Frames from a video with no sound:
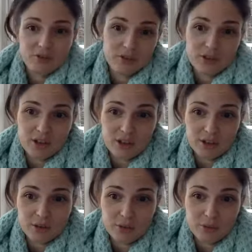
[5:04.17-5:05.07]
of
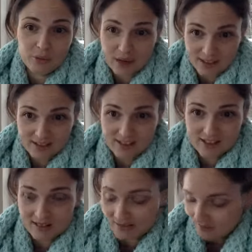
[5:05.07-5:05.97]
the
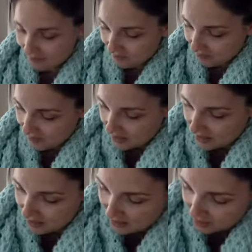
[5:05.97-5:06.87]
rent.
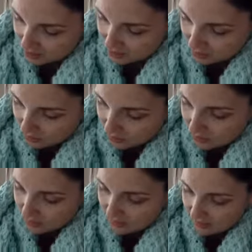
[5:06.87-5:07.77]
So I'm just
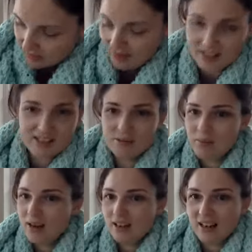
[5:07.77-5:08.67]
gonna
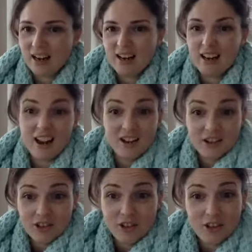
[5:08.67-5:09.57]
estimate again
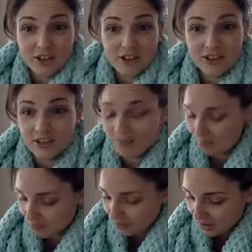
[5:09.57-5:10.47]
$100
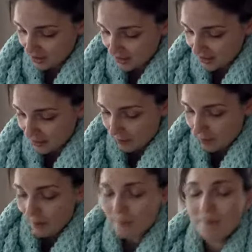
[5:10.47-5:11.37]
for this
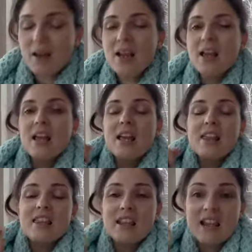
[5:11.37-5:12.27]
example.
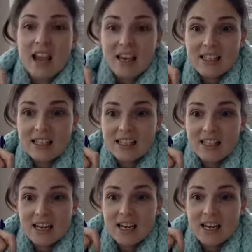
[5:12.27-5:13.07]
The next